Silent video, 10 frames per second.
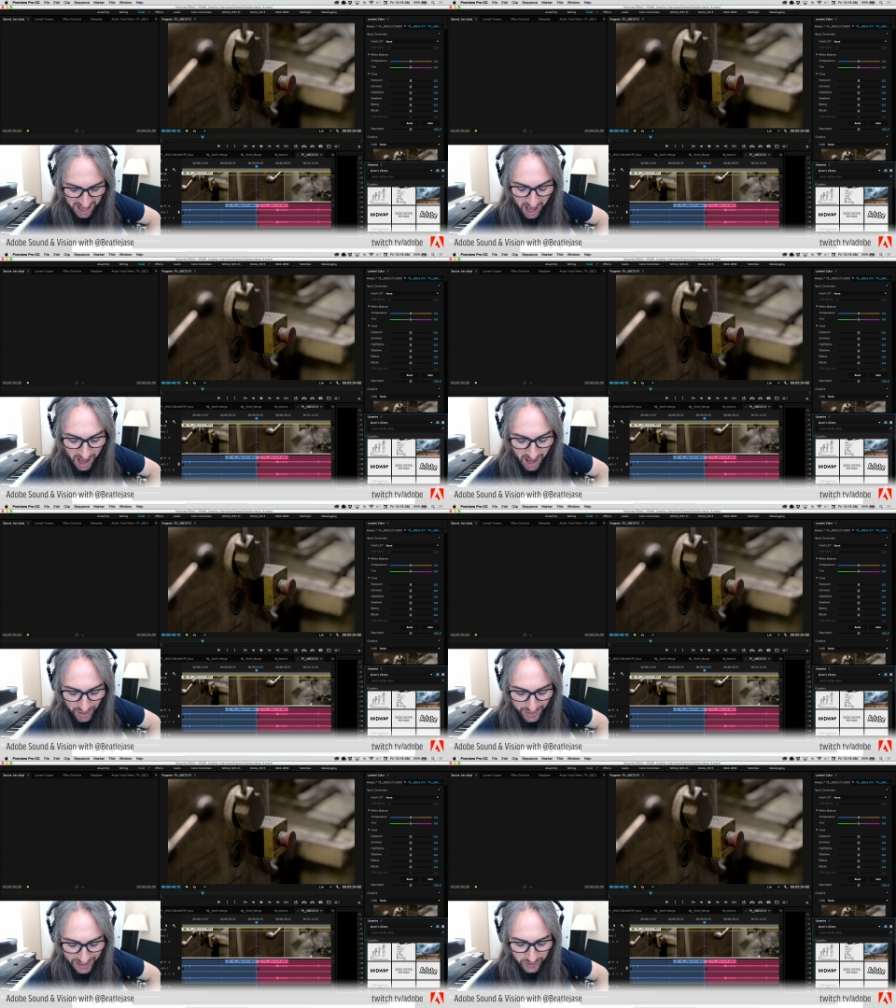
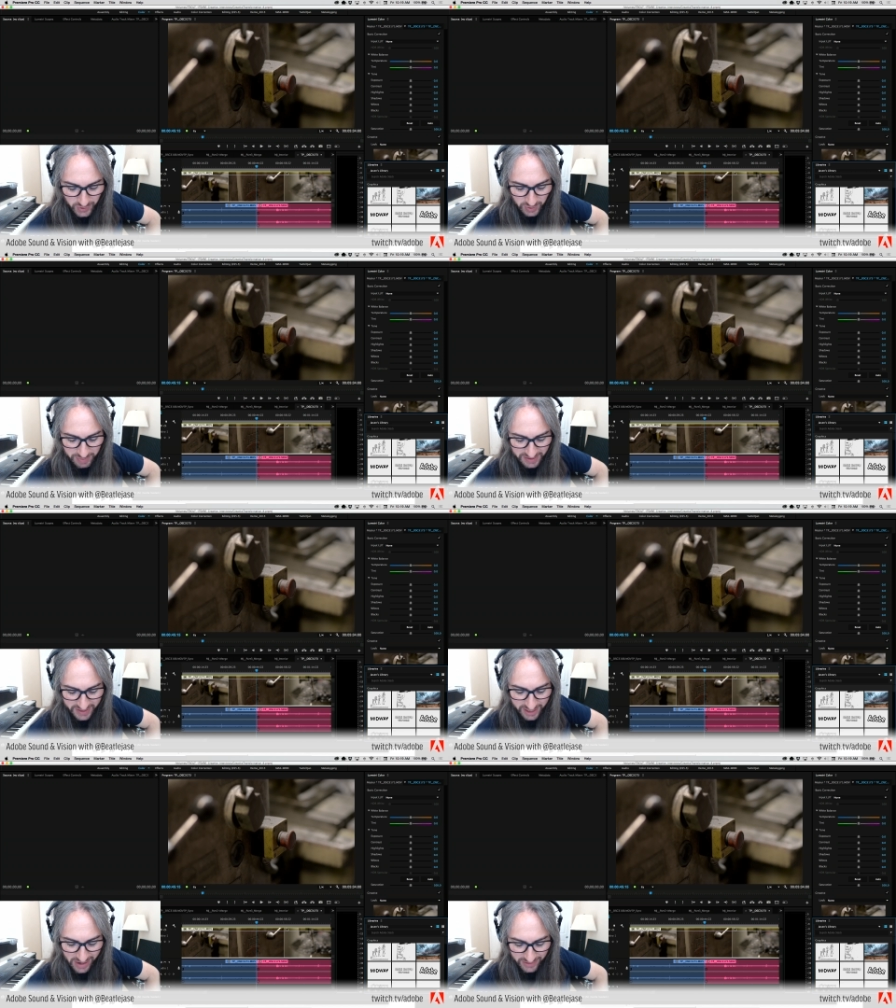Thank you, Sweet Pea.
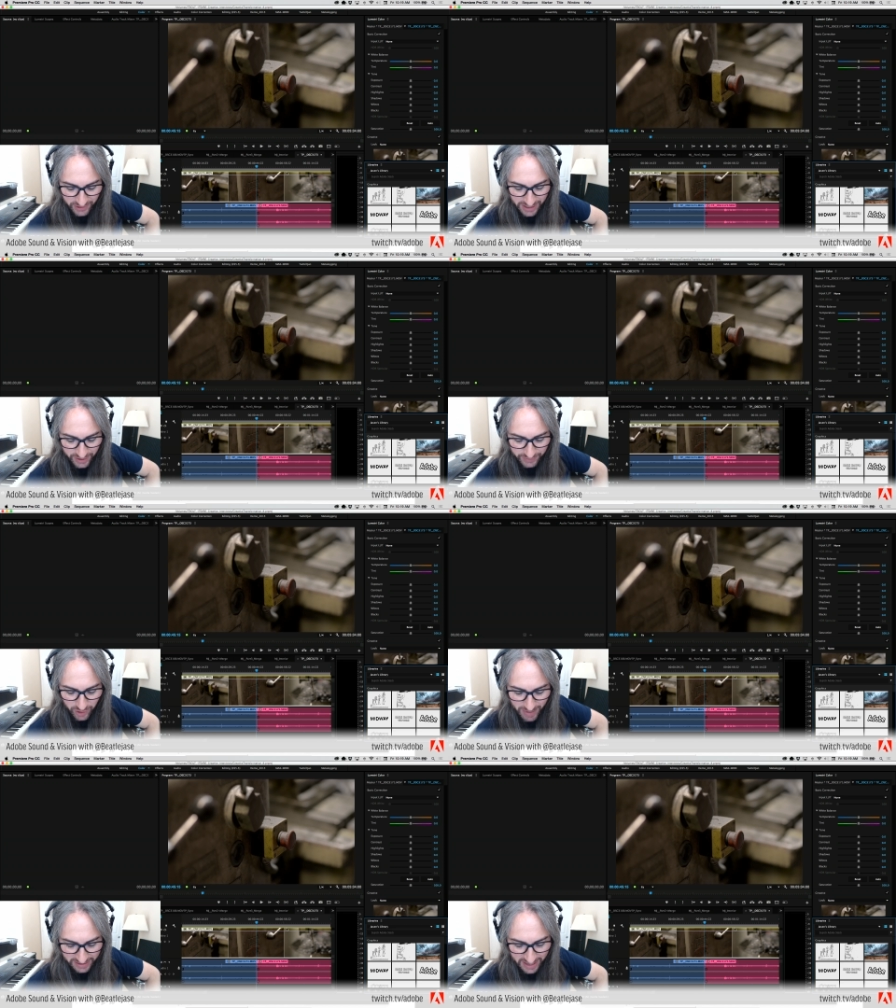Sticking around until you actually have to
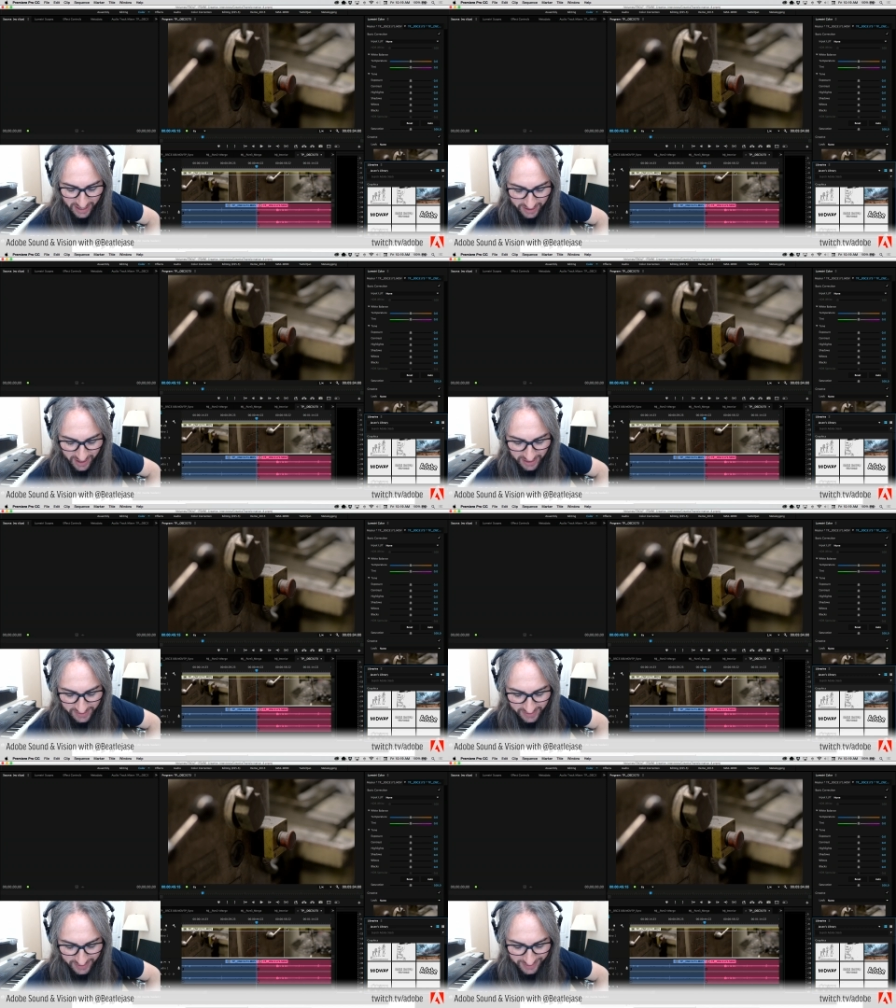go back to edit.
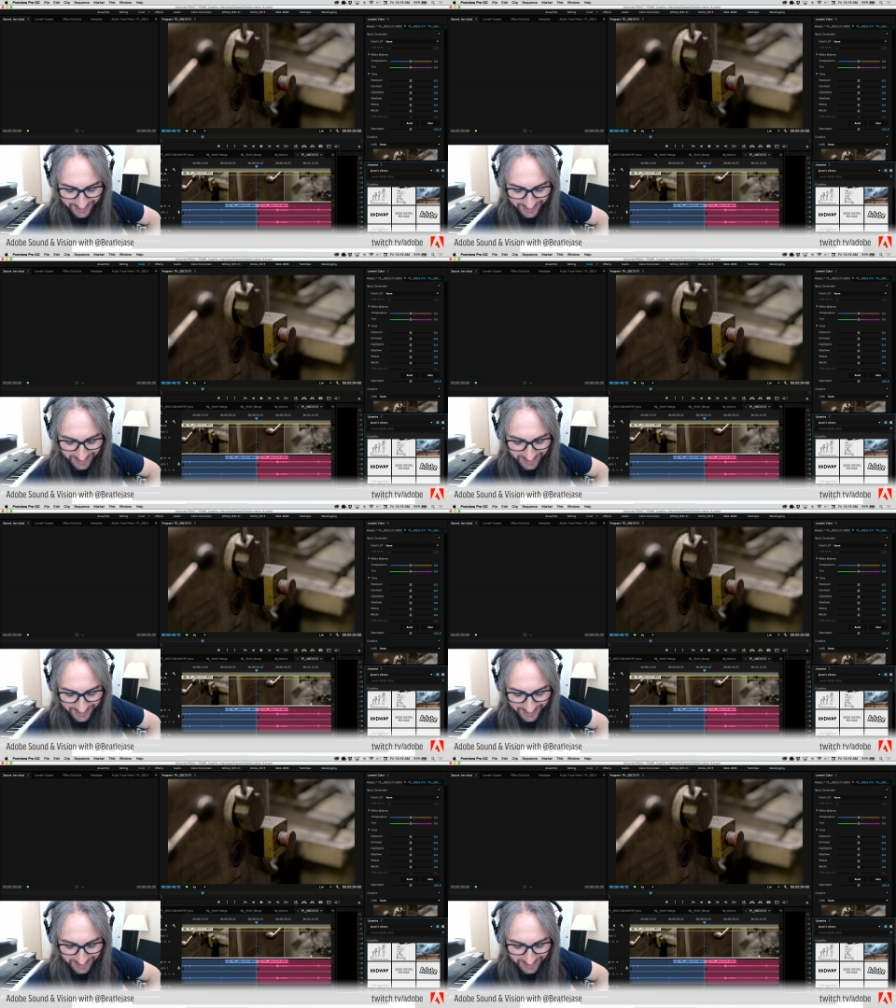Nice.